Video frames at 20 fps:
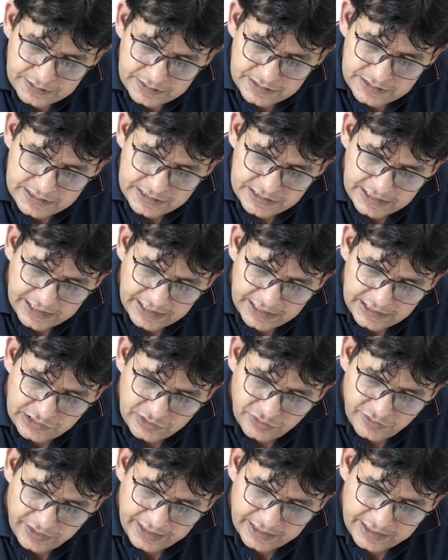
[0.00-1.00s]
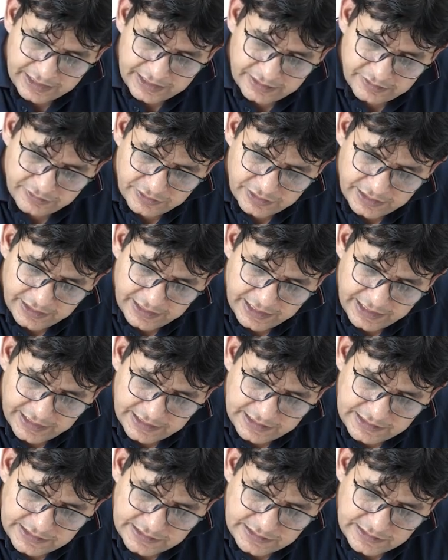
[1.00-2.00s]
C3
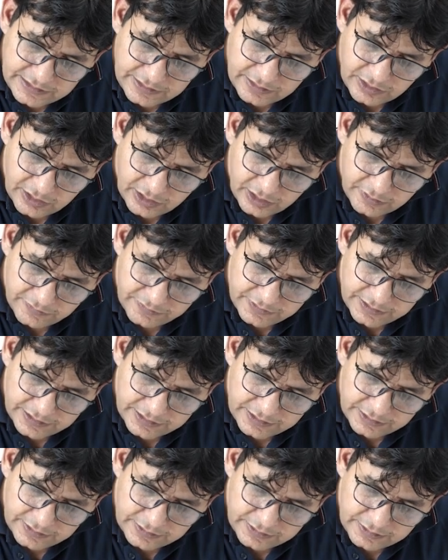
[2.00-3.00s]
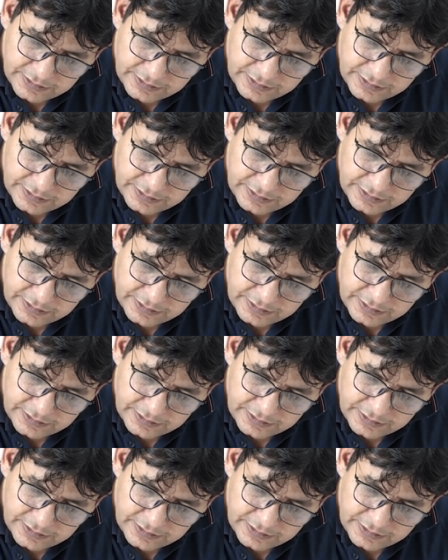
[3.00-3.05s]
convertase of the